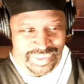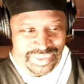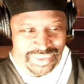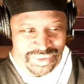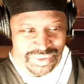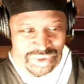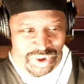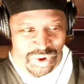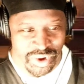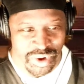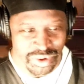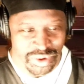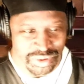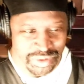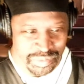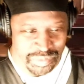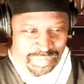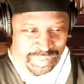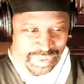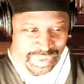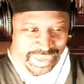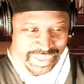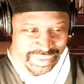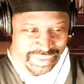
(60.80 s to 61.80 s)
called the
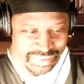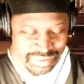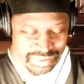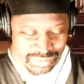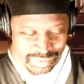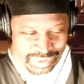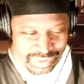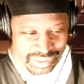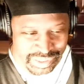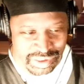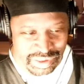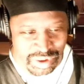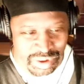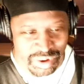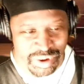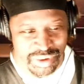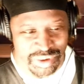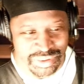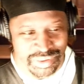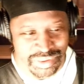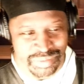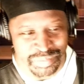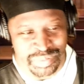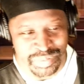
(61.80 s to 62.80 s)
place. And when he
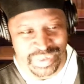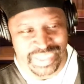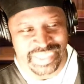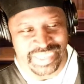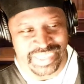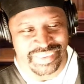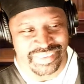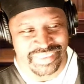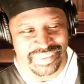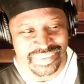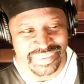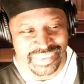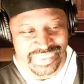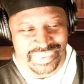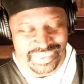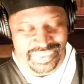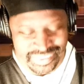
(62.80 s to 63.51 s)
called the place,